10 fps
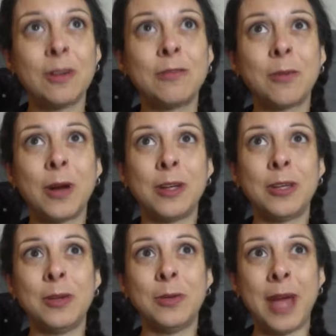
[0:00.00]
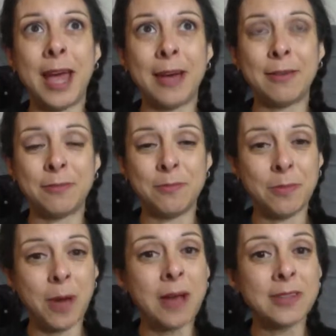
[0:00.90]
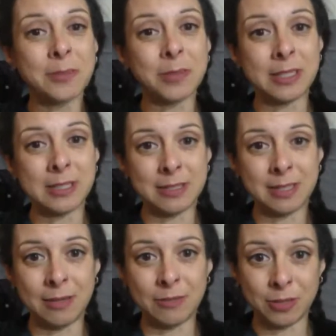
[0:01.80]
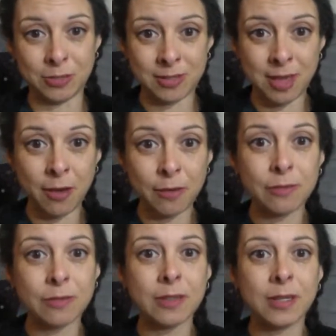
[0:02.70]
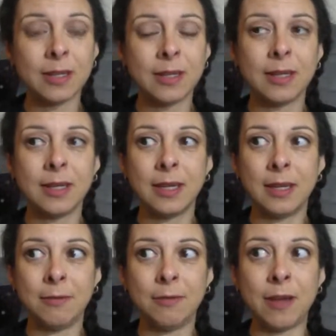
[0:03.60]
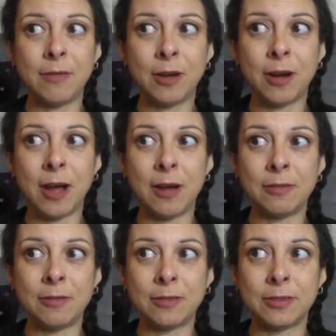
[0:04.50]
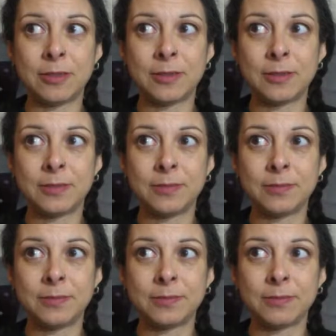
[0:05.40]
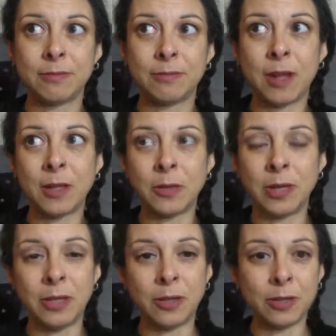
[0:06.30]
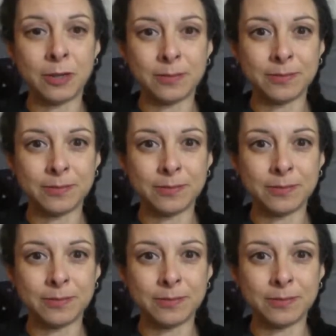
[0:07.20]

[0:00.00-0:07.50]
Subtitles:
where you have possibly deceived yourself in favor of following your